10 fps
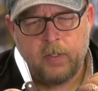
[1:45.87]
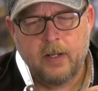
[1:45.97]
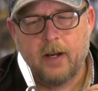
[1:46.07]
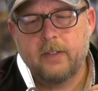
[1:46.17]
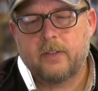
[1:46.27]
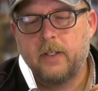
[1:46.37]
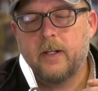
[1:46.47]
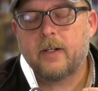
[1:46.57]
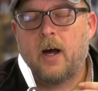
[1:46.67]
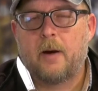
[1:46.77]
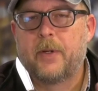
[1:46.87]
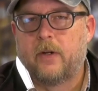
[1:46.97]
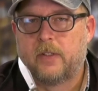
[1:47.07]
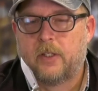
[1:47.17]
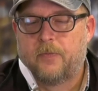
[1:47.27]
Guys, in a comment
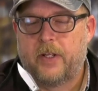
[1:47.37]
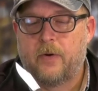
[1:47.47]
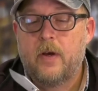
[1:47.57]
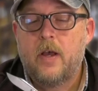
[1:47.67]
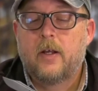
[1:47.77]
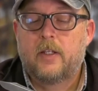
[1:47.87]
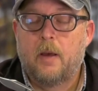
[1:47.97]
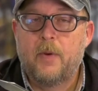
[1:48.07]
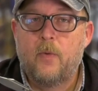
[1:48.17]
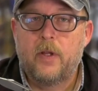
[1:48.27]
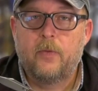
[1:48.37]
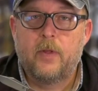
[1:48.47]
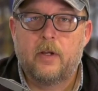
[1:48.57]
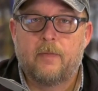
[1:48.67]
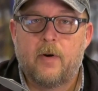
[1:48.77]
on this video, tell me what you
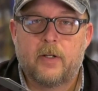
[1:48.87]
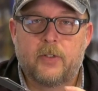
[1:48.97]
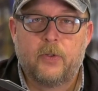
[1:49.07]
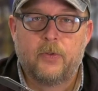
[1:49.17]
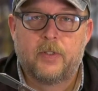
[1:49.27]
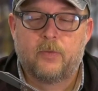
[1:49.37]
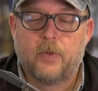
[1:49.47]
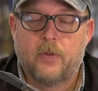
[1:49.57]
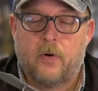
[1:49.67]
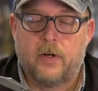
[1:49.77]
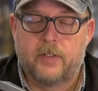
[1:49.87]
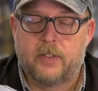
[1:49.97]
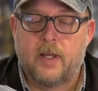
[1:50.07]
think of our exclusives with Artisan.